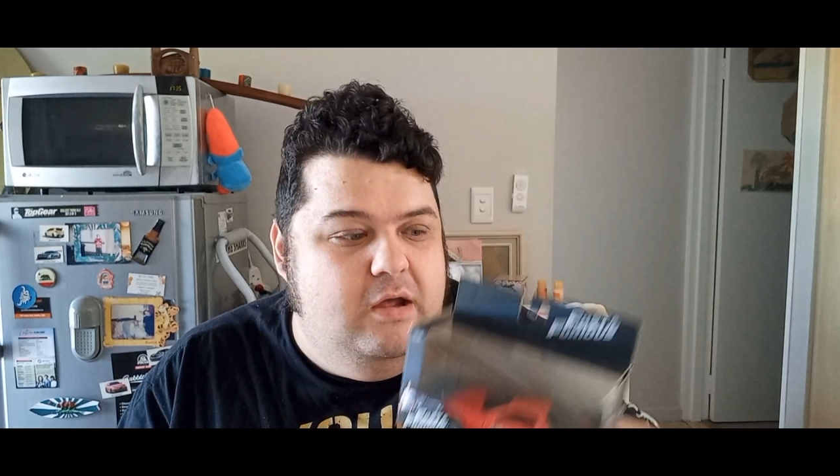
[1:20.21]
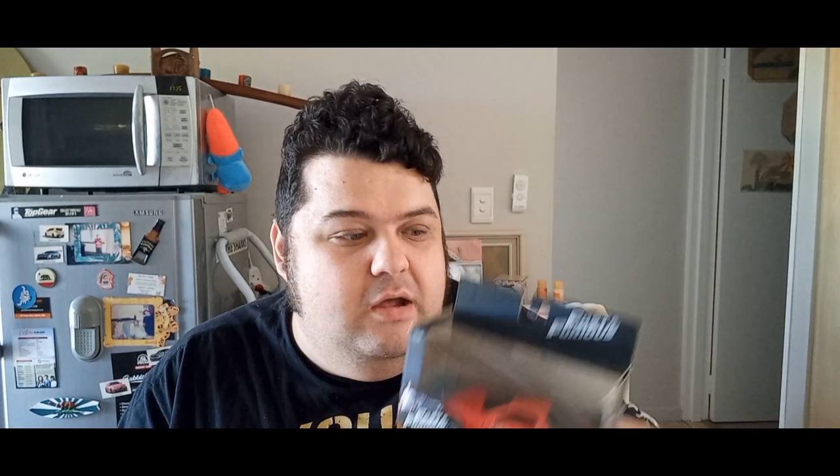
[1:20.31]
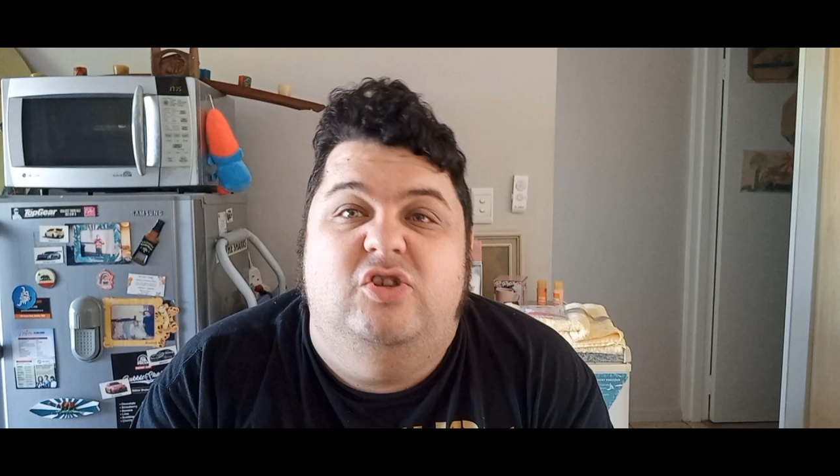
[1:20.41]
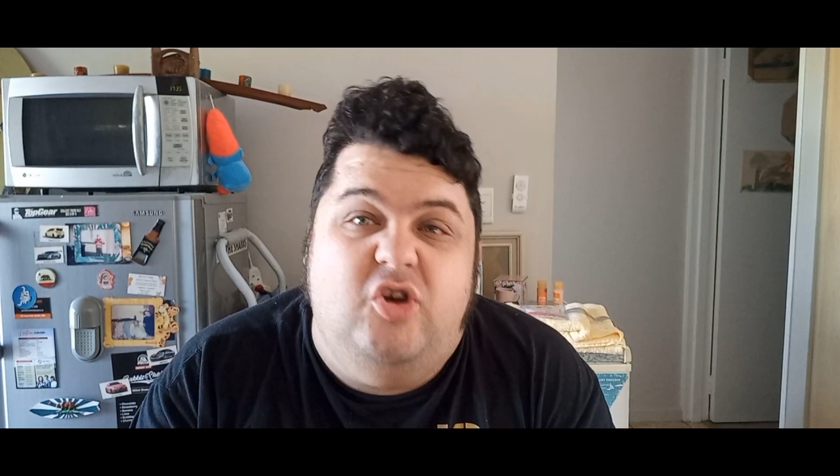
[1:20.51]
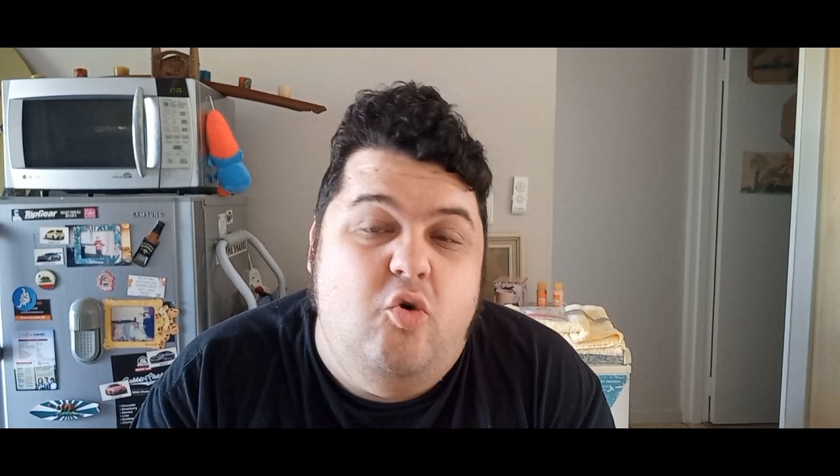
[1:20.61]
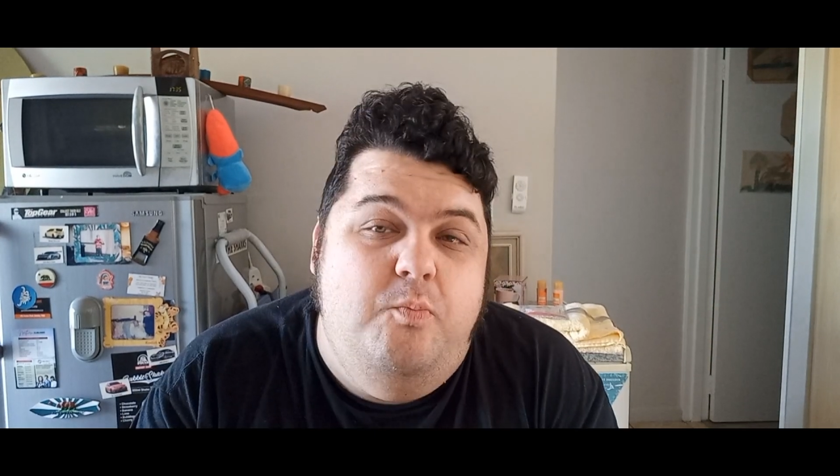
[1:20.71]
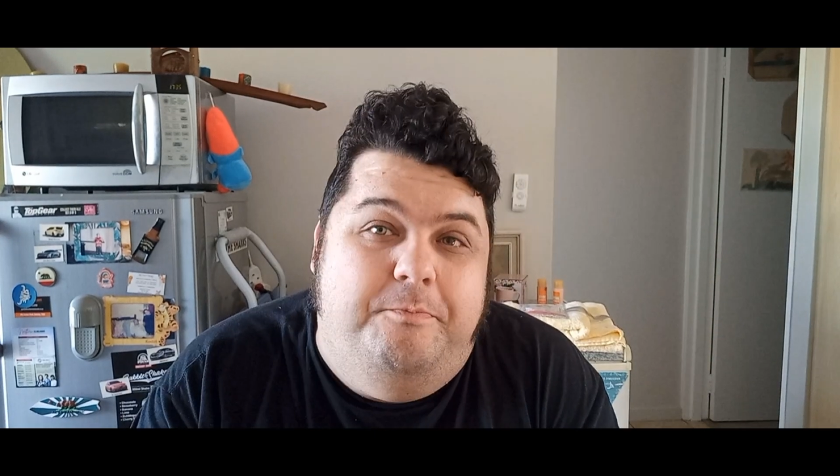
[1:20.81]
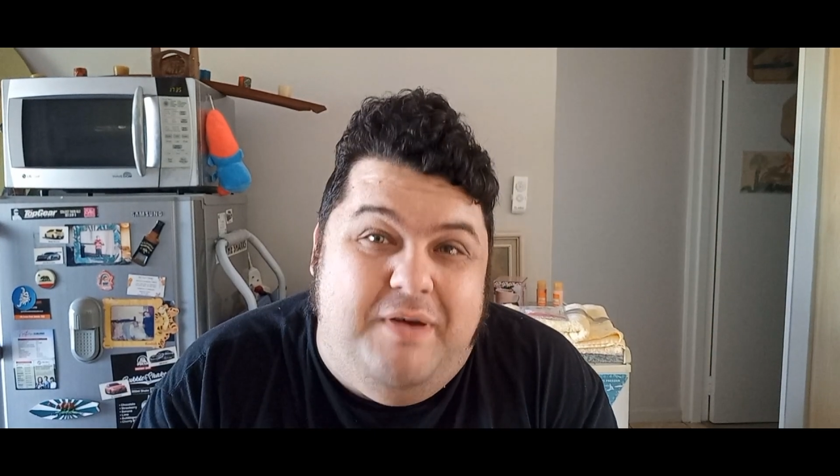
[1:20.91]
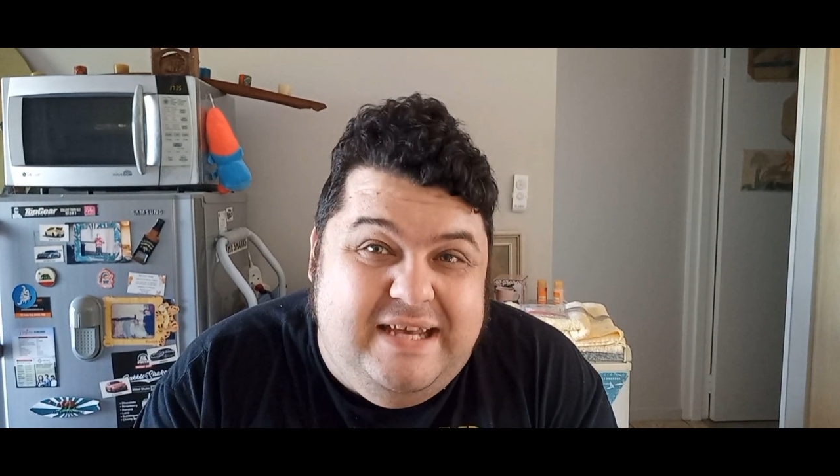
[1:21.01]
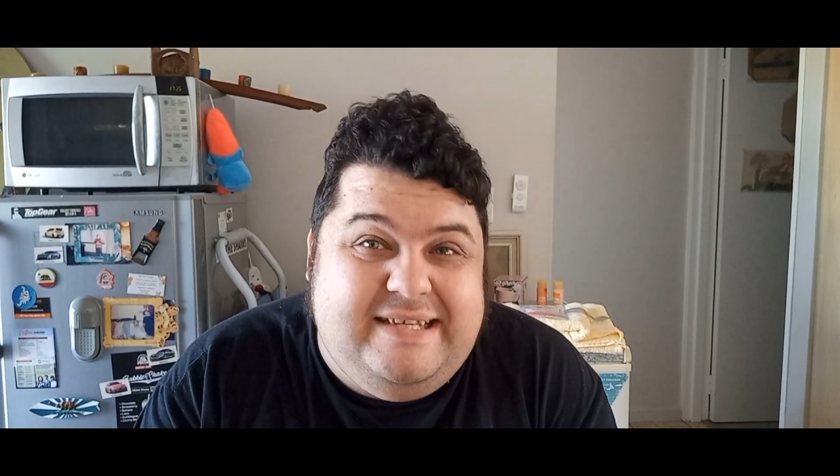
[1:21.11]
So
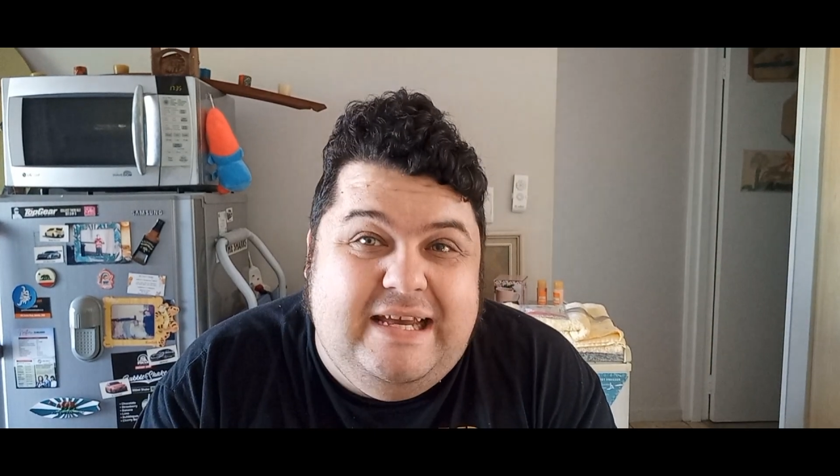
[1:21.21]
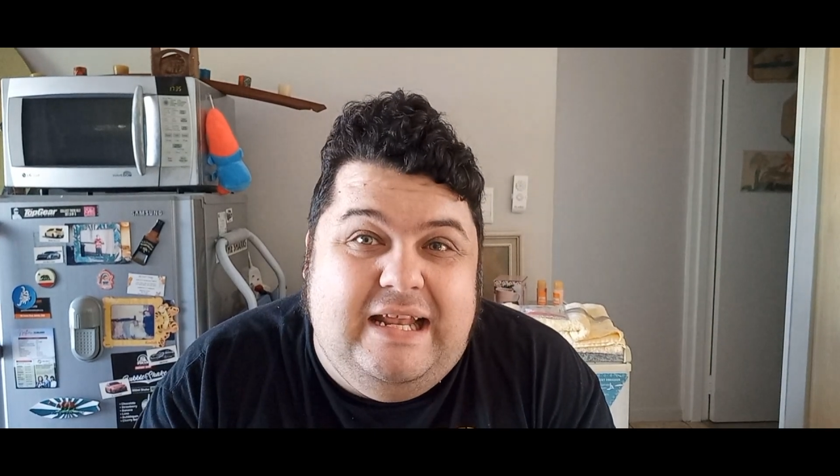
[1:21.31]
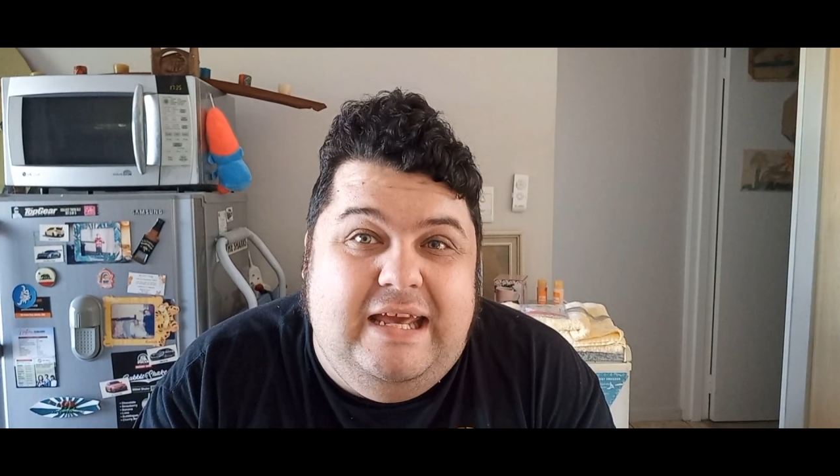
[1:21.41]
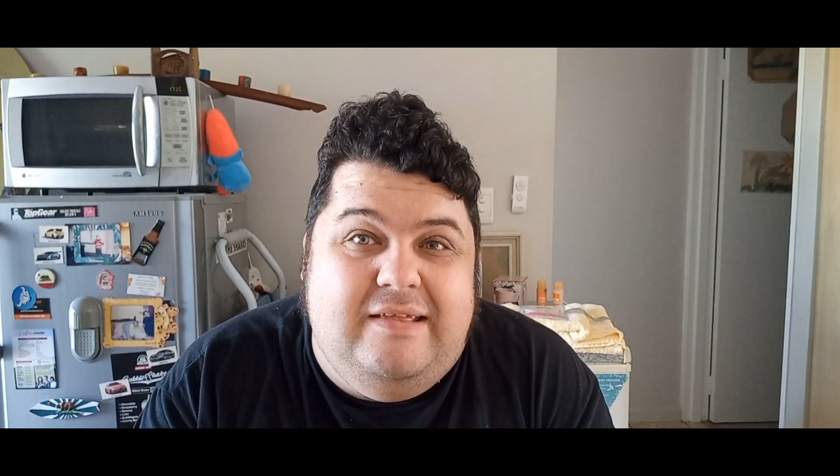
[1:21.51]
basically,